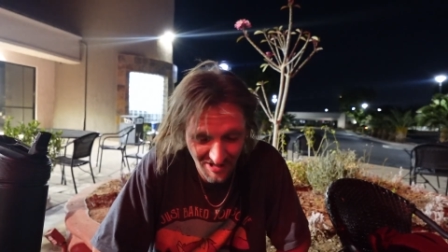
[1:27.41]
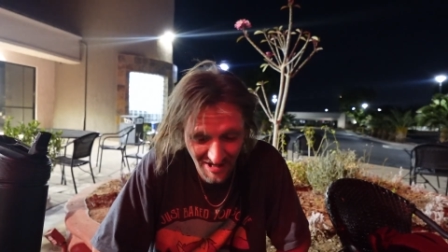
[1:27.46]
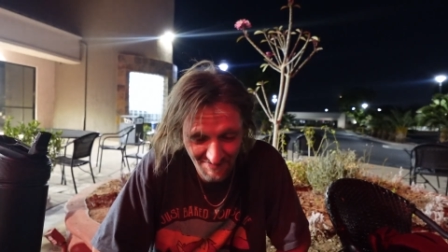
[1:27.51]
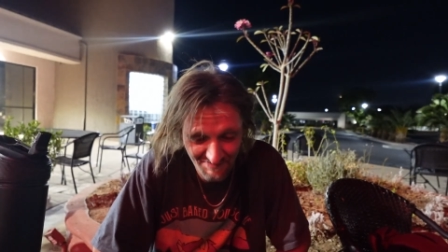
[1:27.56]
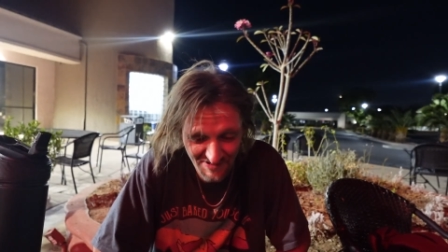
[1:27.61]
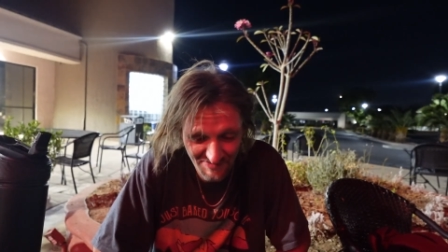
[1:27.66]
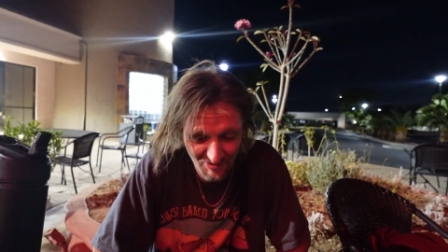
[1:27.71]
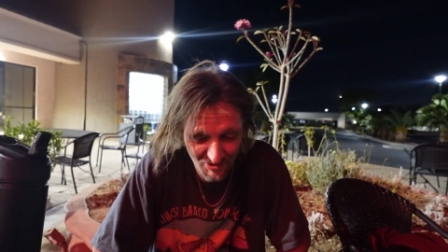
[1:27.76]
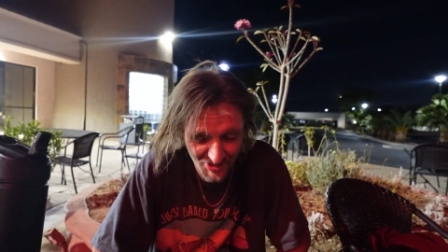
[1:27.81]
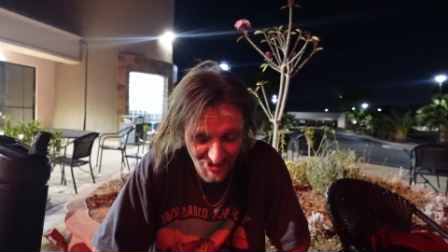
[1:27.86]
A
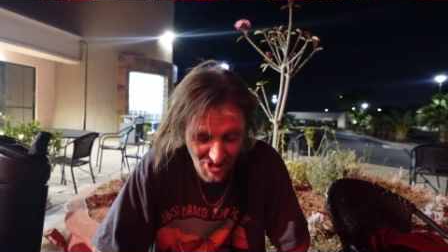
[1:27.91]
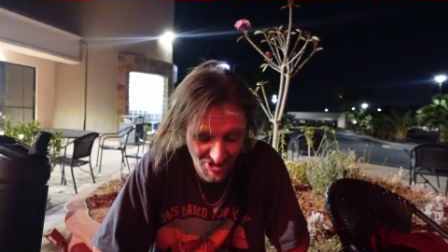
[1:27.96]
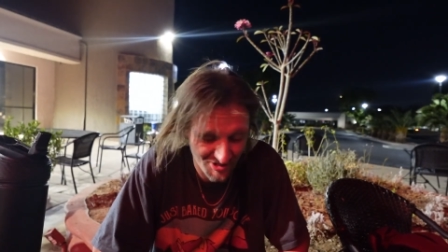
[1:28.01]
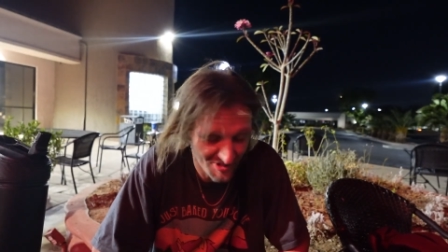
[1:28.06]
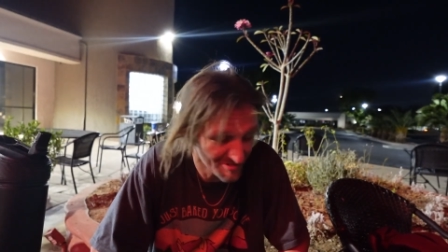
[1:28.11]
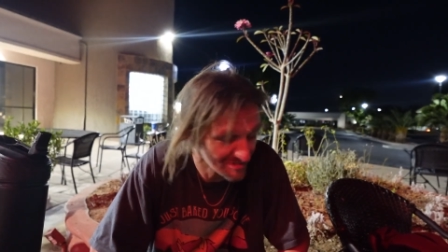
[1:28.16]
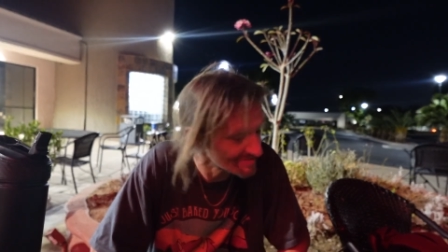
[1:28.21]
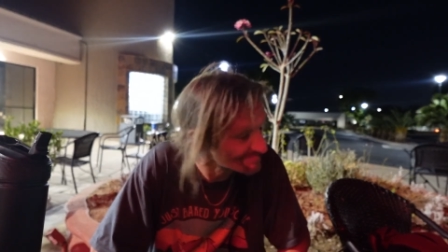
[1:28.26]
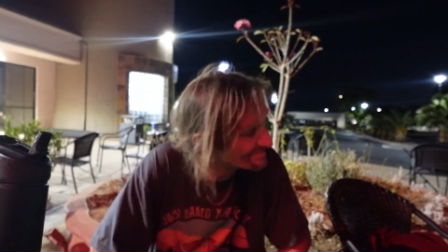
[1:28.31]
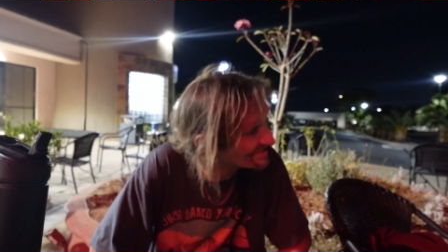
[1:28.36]
lot of people
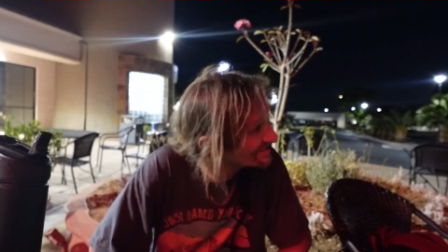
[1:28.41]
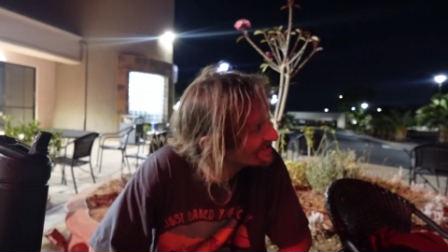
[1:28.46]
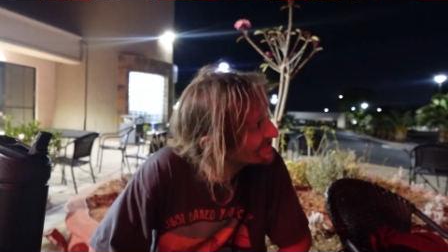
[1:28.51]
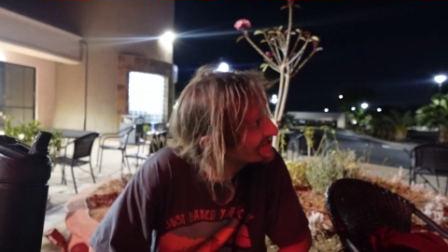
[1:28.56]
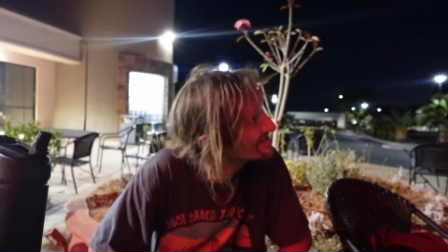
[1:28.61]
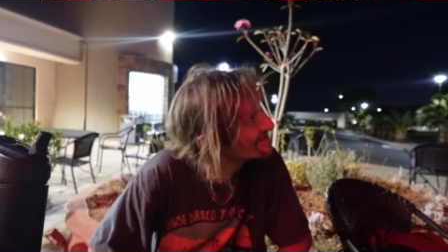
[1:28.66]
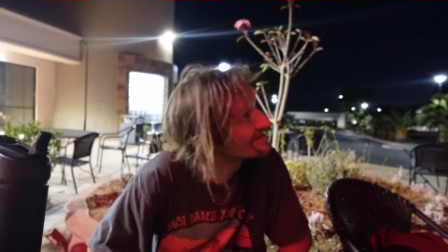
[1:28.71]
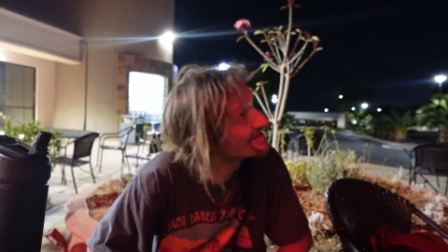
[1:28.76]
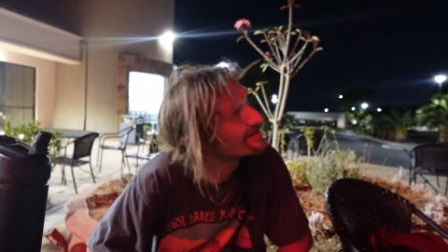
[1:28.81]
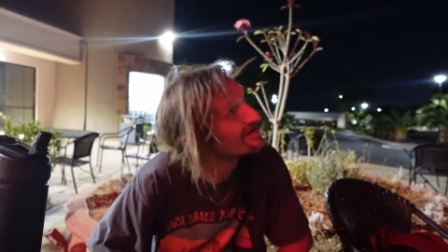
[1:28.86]
younger than me,
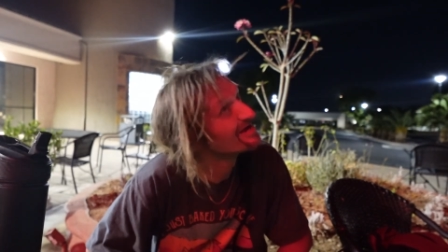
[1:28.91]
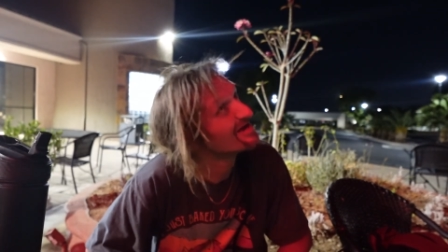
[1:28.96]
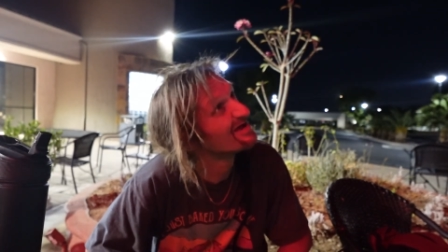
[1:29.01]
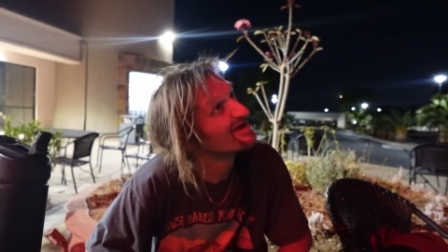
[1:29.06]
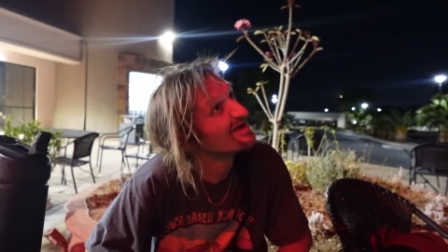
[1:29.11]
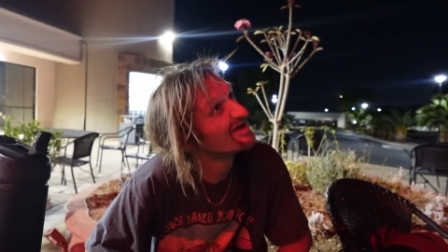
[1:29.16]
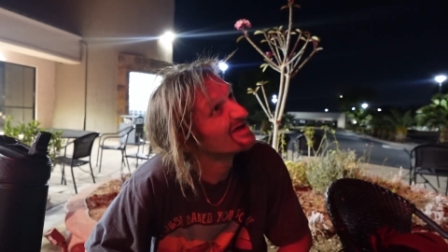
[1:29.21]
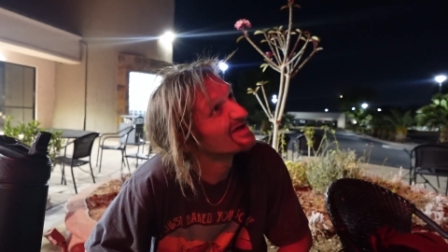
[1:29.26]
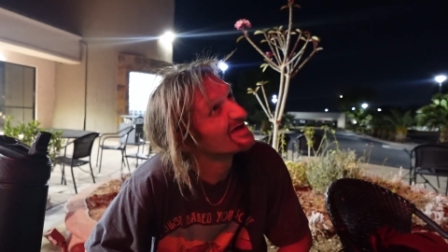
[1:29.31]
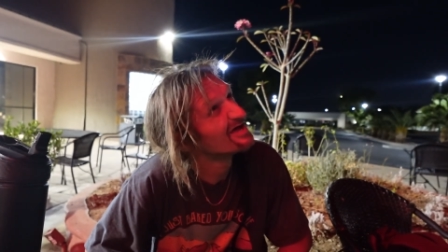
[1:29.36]

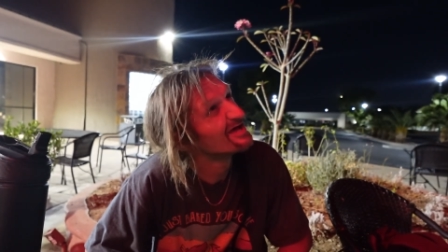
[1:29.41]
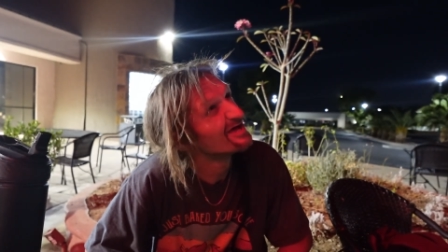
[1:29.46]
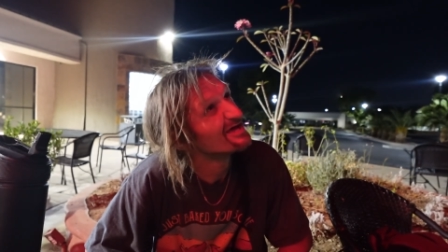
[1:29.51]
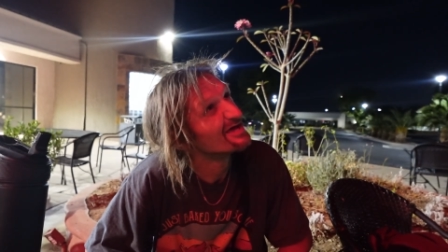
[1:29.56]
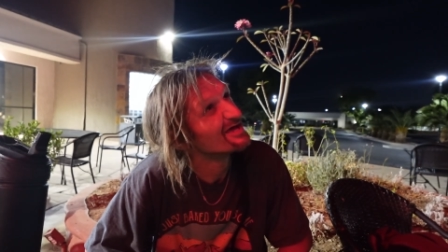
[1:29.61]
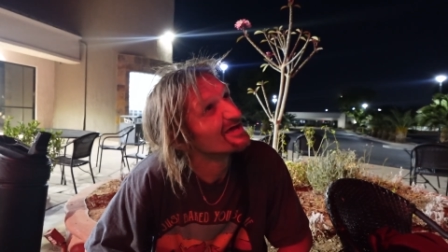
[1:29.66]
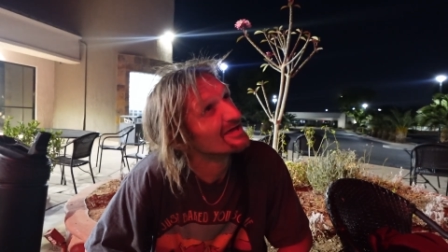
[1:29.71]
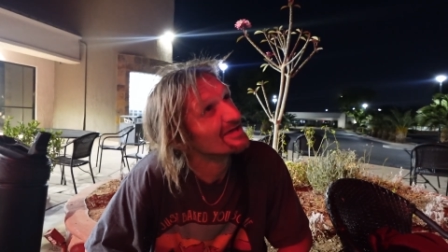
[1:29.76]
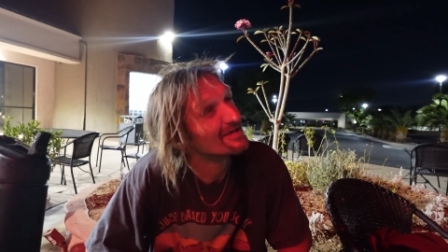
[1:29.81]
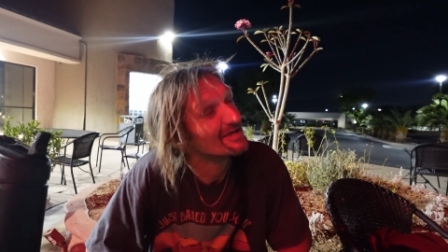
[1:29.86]

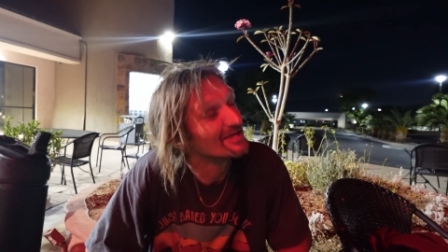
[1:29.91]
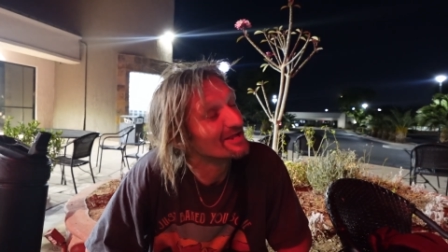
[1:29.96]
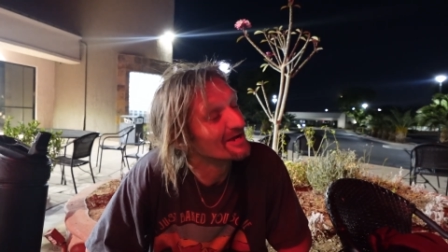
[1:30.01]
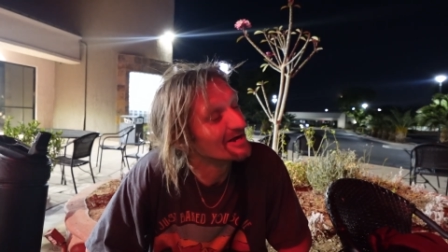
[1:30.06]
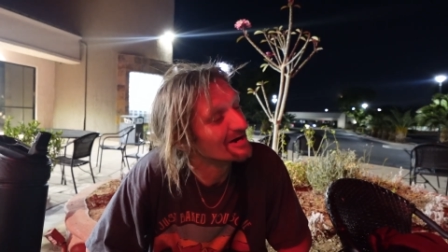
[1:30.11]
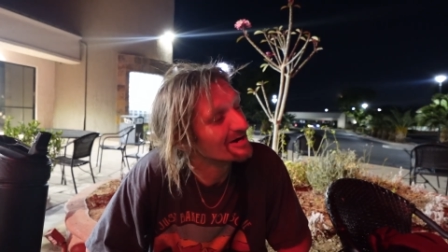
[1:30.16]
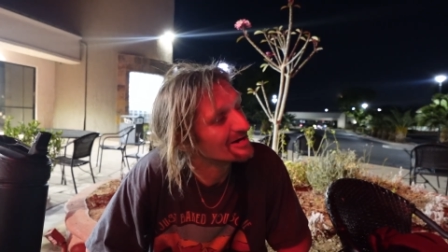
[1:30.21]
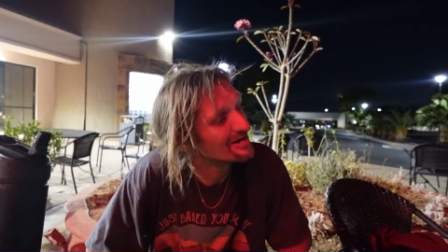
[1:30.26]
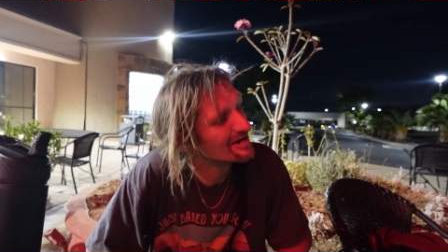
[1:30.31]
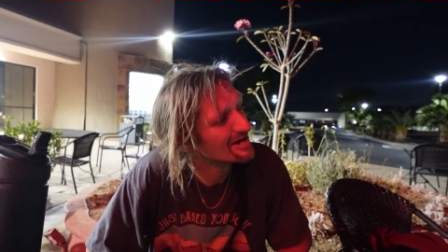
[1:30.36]
you
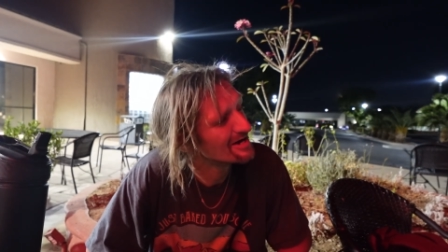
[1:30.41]
know.